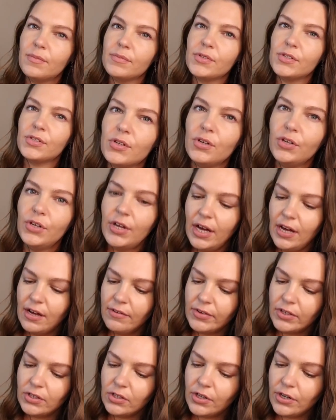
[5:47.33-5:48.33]
So you
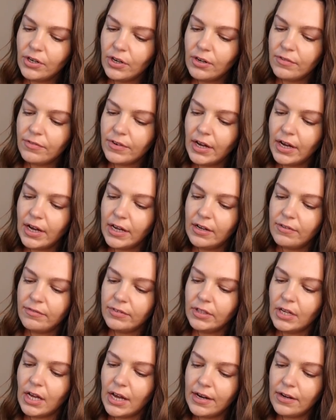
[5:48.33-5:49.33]
have a lot of kind of
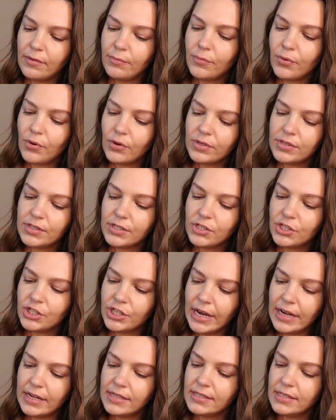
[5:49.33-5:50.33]
lighter bronzy
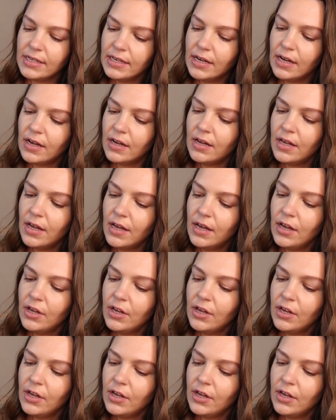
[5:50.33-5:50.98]
shades here.